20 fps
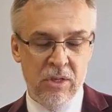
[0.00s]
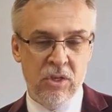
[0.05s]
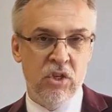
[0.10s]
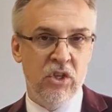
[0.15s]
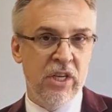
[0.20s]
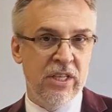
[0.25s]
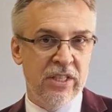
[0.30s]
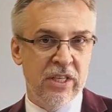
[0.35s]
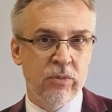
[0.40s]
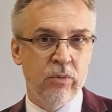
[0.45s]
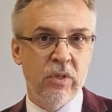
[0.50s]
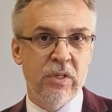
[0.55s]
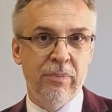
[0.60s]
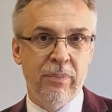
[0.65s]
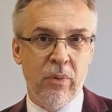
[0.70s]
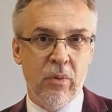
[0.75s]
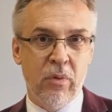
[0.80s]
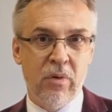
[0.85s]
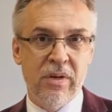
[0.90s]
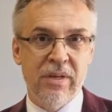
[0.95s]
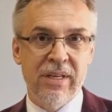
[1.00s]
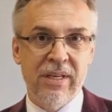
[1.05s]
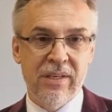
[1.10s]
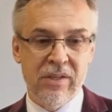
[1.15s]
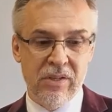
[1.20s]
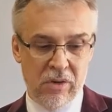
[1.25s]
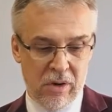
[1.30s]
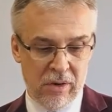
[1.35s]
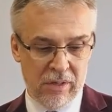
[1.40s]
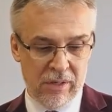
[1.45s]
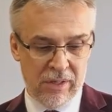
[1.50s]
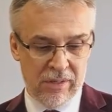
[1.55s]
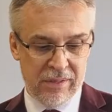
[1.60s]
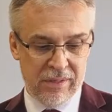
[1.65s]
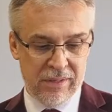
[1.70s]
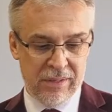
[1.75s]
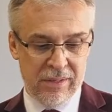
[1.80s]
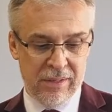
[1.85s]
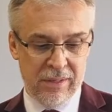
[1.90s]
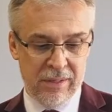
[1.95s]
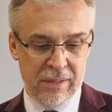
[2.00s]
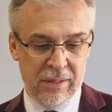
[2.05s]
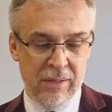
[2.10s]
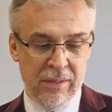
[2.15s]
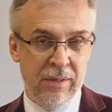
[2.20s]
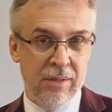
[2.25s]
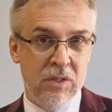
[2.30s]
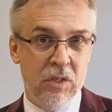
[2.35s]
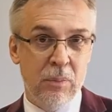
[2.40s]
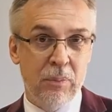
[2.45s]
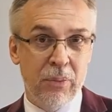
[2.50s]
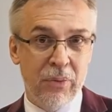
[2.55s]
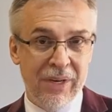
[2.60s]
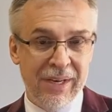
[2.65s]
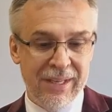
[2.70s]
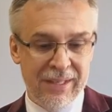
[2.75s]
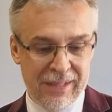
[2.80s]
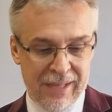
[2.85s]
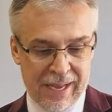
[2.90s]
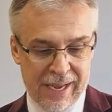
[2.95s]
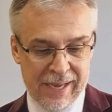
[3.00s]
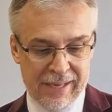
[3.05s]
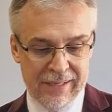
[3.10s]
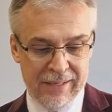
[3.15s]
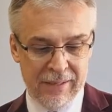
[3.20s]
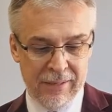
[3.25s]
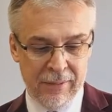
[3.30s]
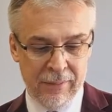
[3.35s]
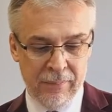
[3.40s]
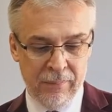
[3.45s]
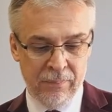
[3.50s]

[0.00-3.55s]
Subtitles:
Jesus was born in darkness to bring light.